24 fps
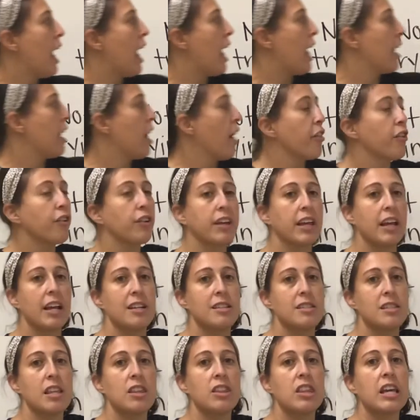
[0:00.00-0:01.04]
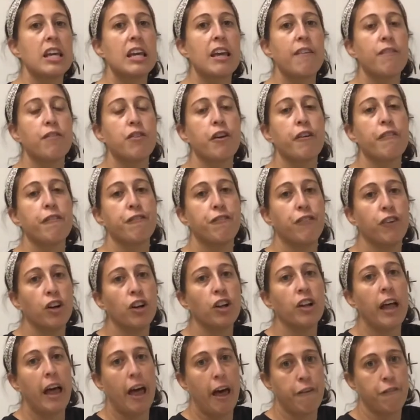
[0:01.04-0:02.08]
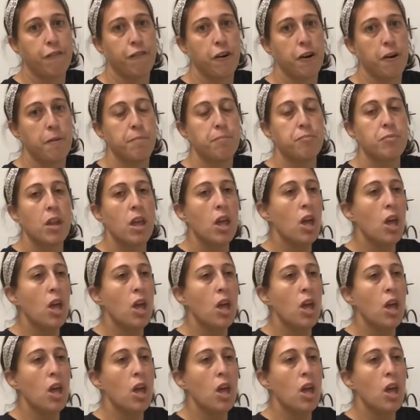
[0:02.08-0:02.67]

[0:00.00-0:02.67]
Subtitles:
and other kids, they give their full effort.